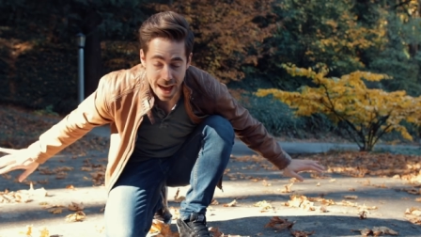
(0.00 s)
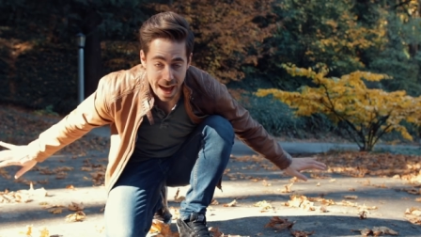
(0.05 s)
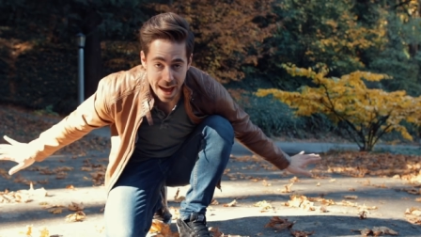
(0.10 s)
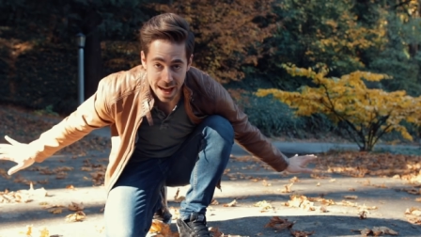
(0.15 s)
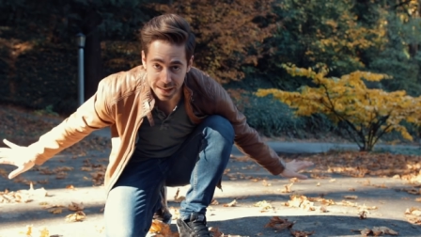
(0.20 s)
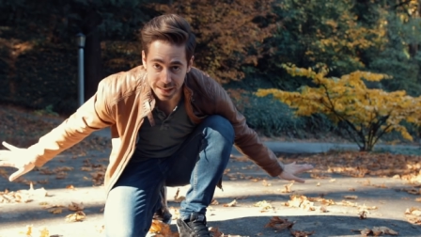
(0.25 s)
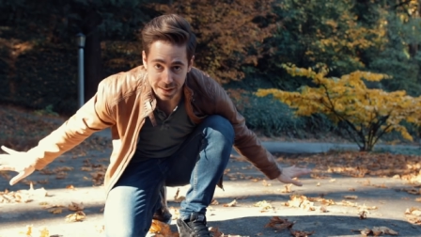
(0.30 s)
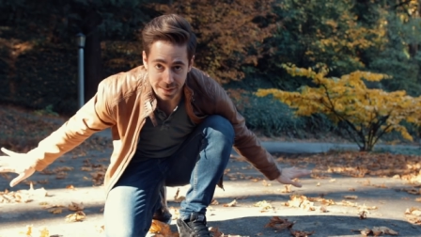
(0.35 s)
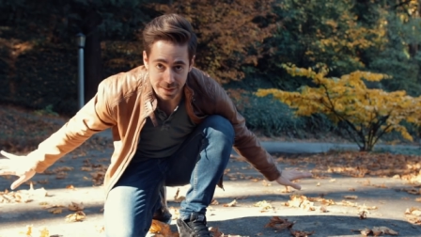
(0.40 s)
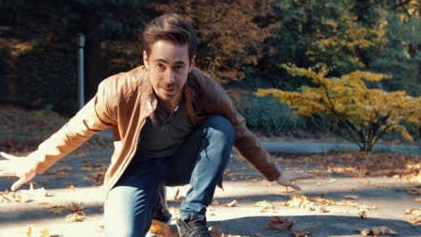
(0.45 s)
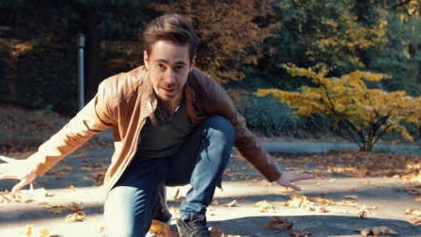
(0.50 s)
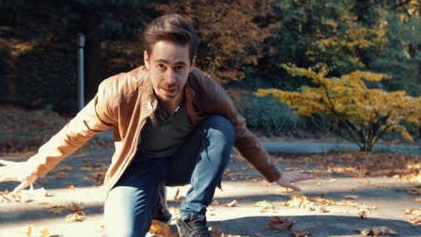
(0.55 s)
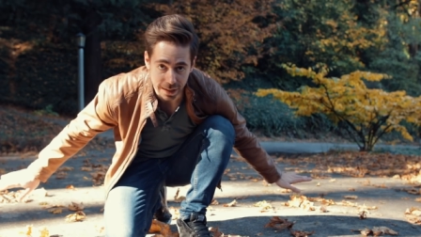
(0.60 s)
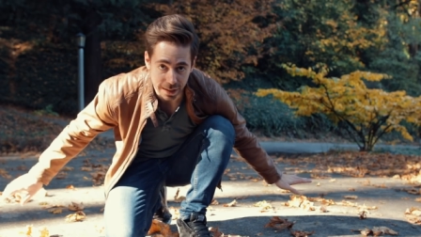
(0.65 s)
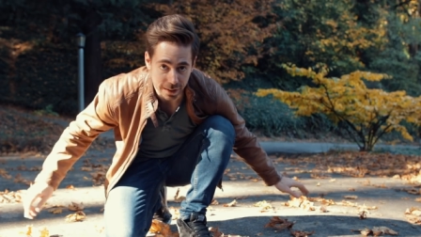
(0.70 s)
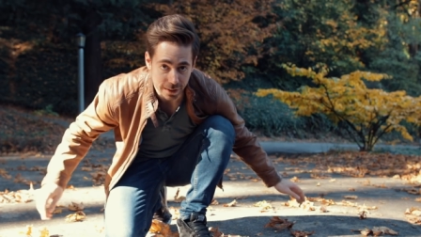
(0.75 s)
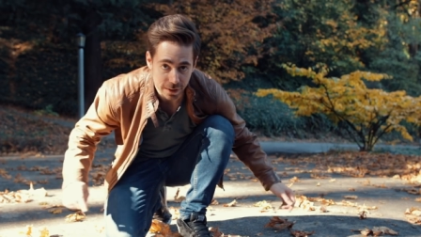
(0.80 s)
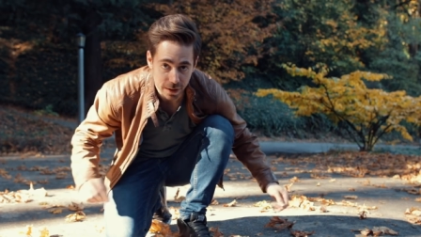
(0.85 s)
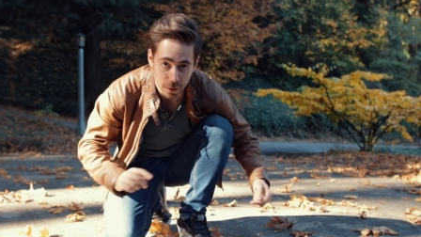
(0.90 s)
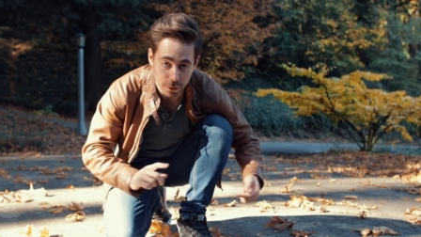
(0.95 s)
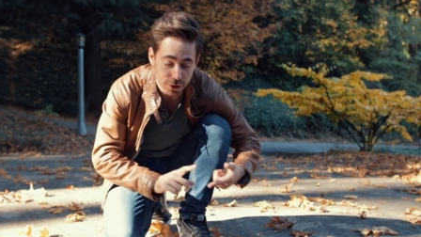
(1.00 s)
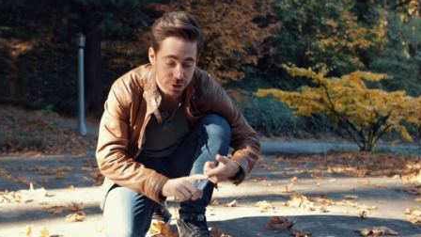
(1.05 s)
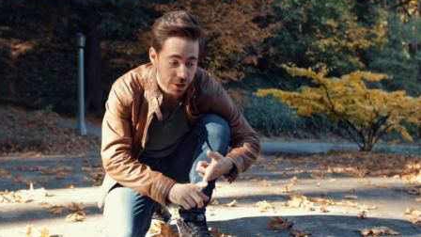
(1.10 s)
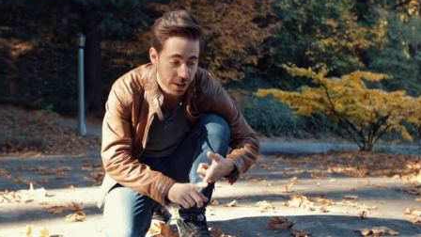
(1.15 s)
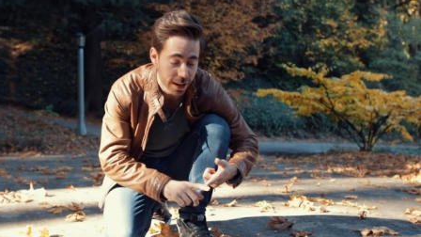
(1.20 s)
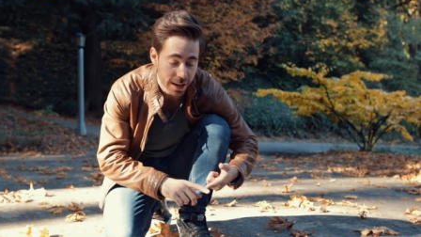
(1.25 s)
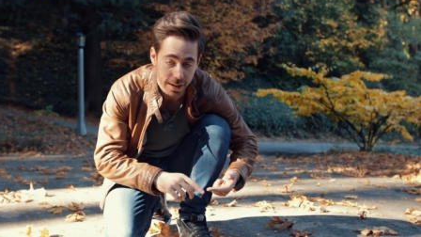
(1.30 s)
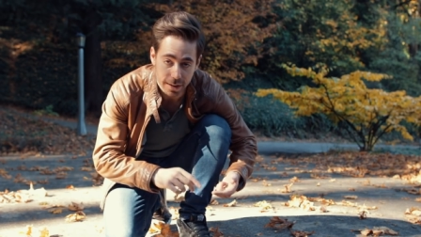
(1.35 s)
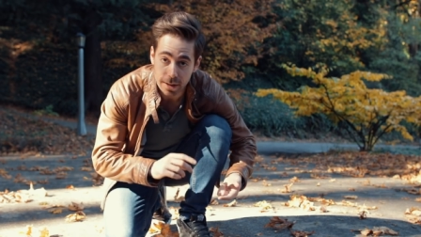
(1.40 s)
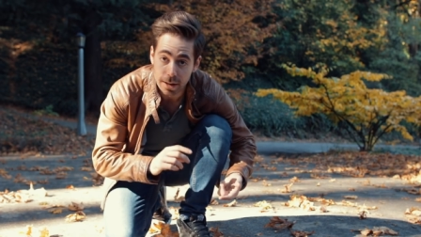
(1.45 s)
anything. No
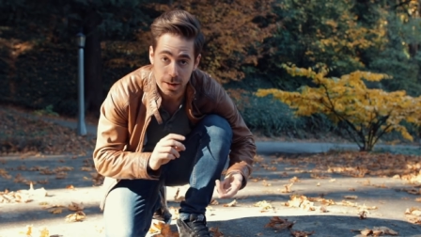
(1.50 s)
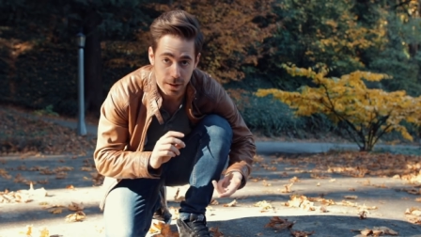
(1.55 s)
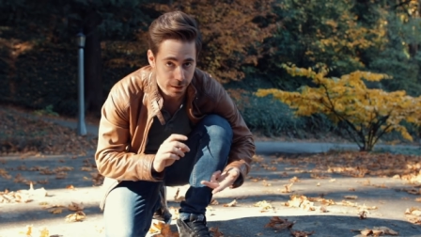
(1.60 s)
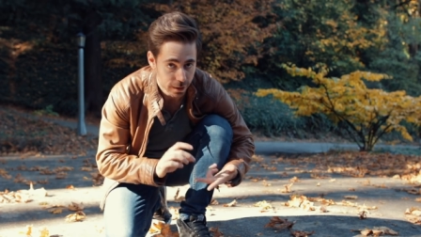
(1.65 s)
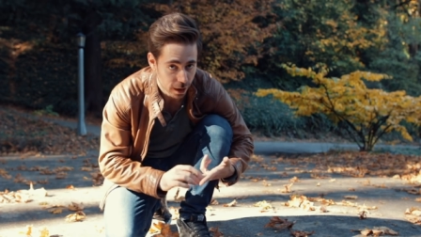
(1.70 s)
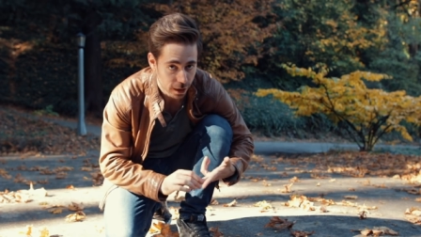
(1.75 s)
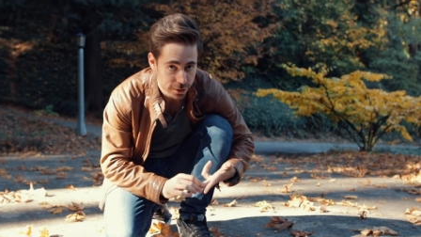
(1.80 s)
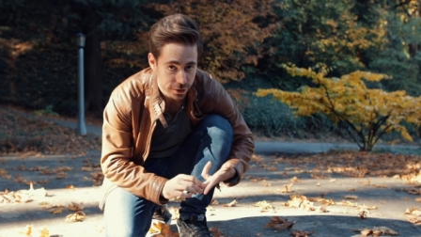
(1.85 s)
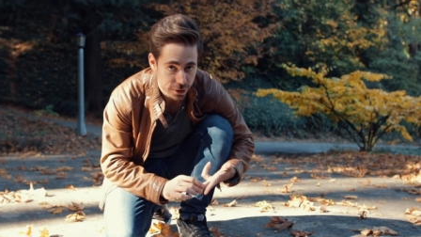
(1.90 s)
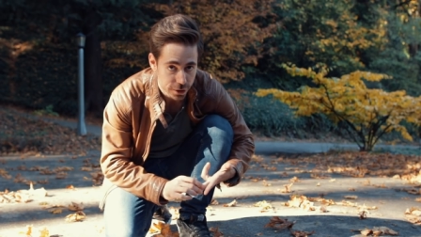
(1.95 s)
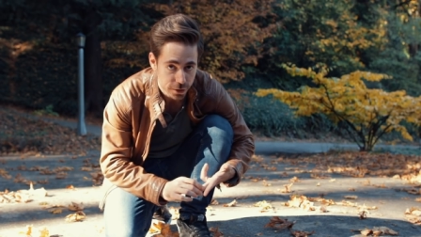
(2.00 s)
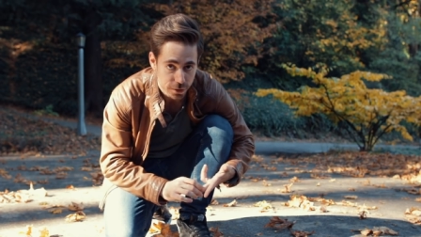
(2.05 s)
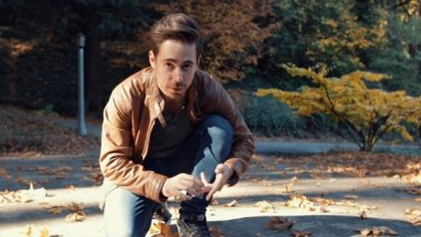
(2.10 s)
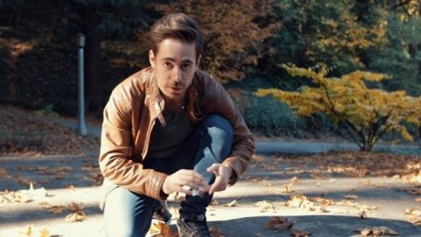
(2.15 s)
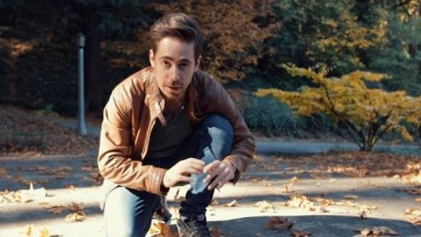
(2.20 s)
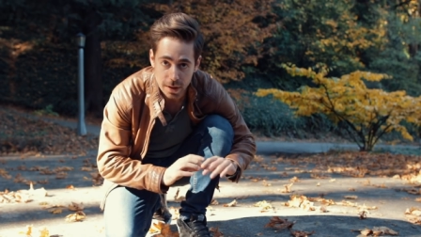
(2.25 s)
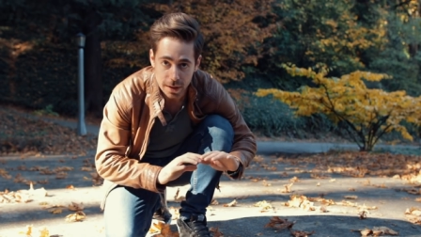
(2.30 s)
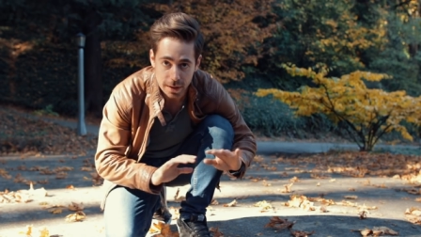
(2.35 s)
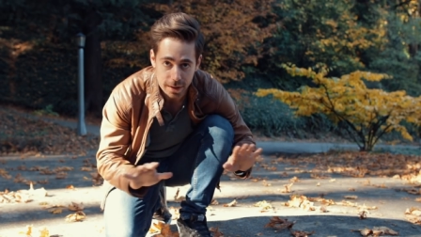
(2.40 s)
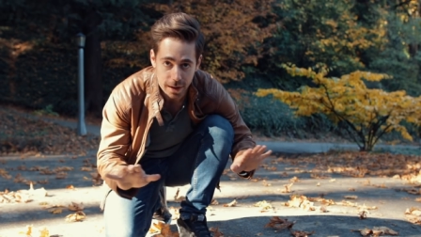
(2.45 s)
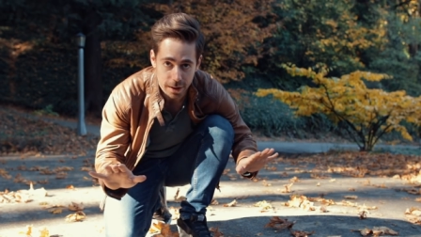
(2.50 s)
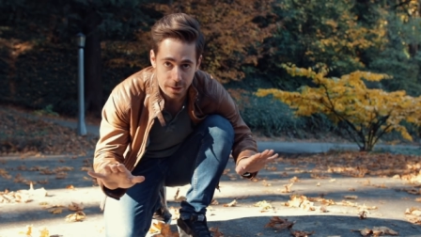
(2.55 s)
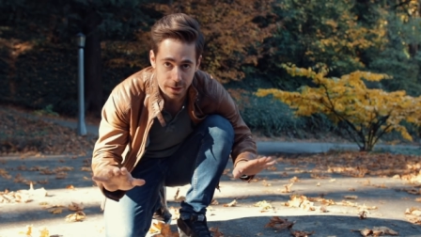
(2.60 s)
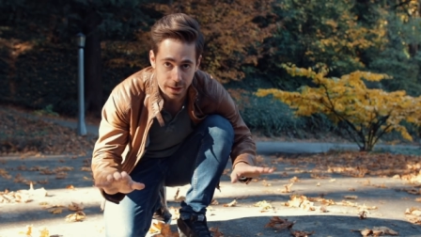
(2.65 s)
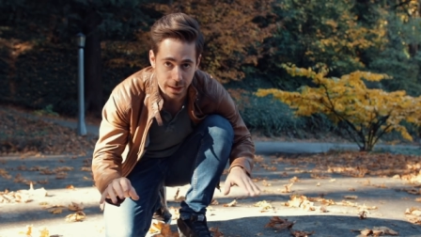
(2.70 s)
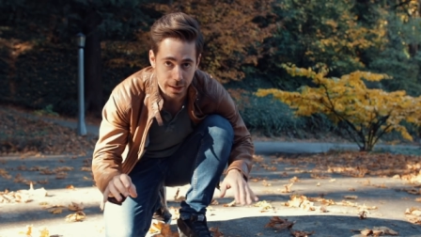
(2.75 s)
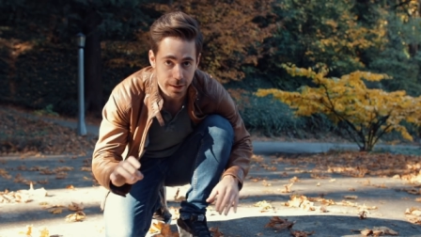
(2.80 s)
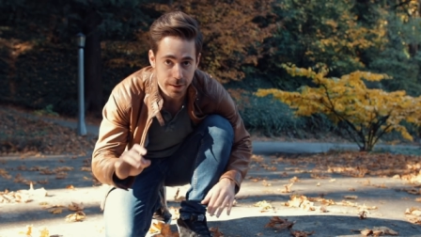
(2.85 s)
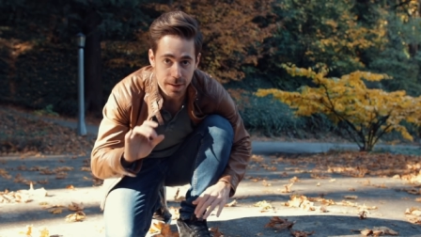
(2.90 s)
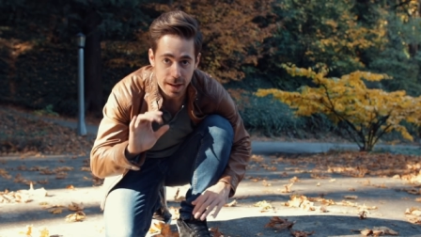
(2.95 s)
chair, not you,
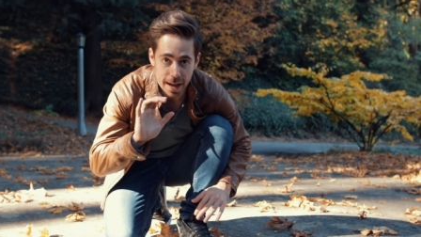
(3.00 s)
nothing.